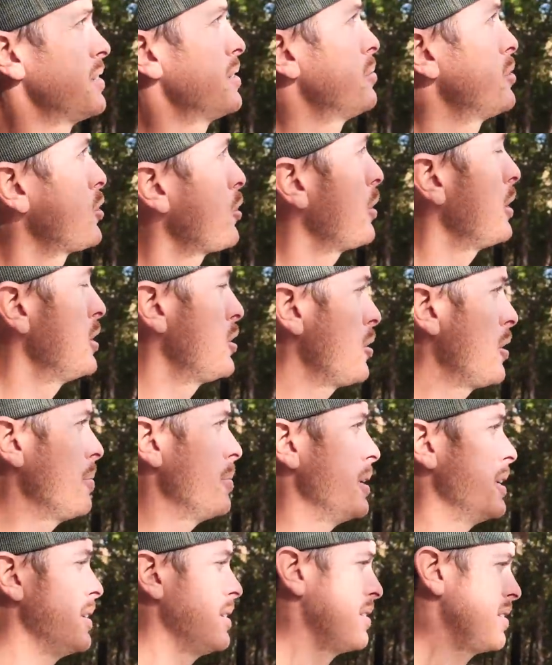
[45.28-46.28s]
tree
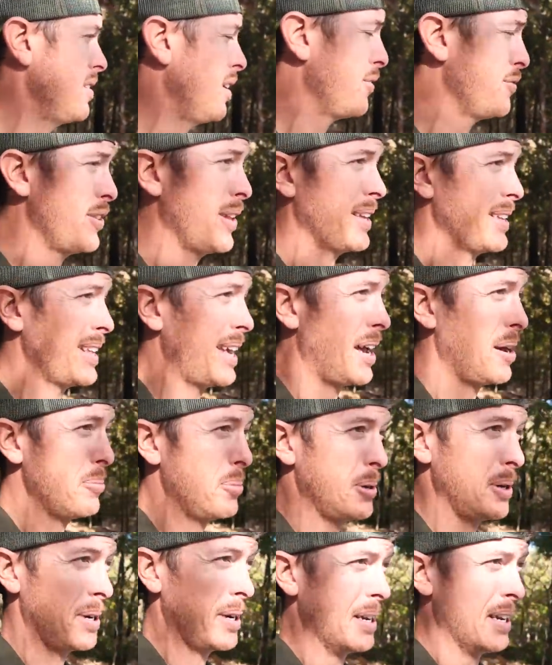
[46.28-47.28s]
trimming and stuff like that,
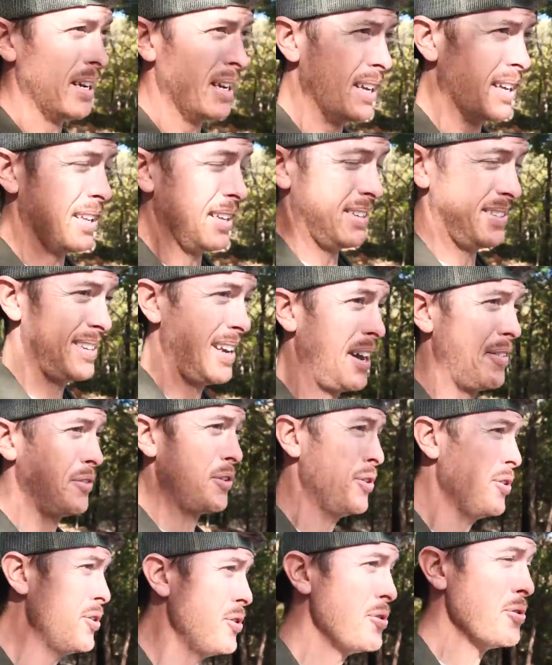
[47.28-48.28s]
but this
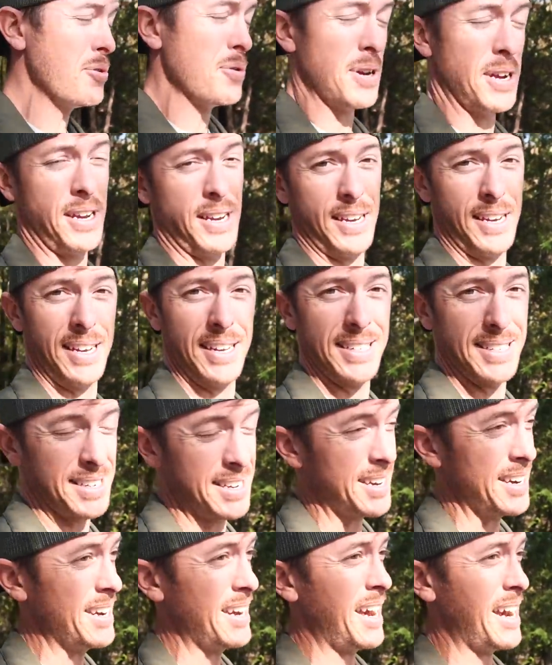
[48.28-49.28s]
afternoon it's
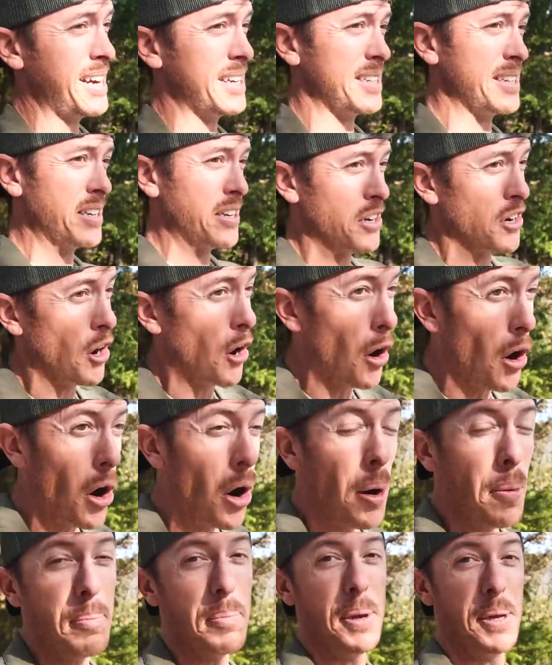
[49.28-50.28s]
getting nice and
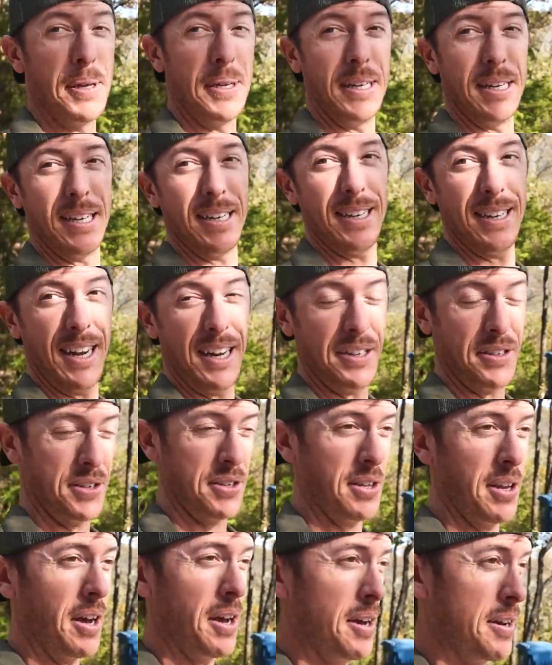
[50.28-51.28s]
calm, and I
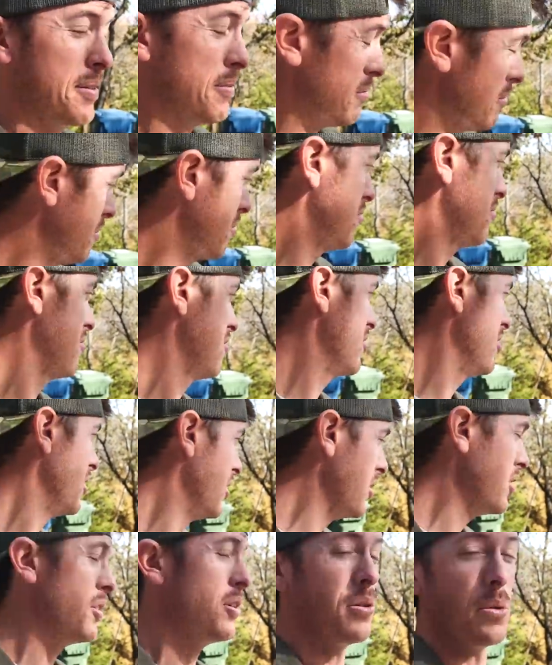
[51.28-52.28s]
just thought
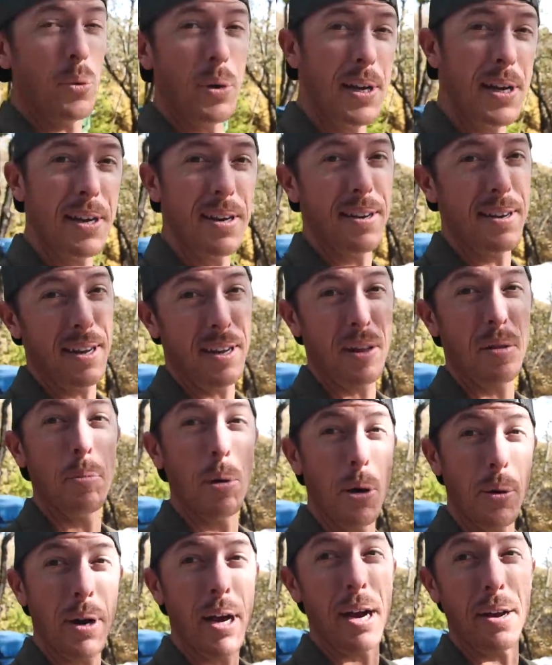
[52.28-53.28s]
we need to take the
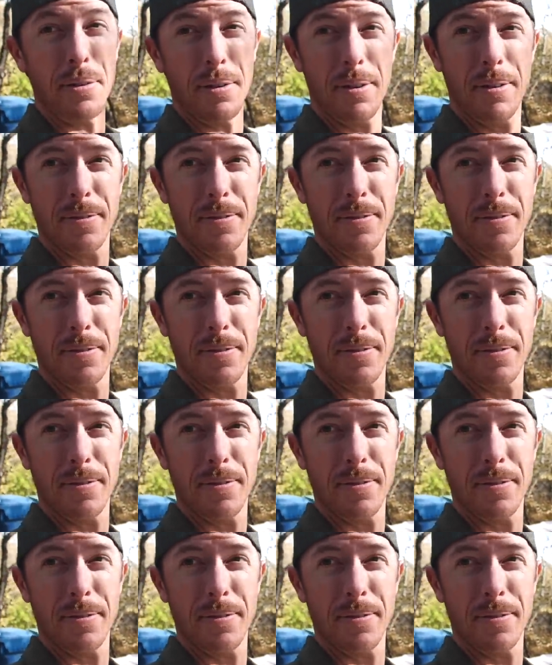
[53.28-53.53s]
boat out.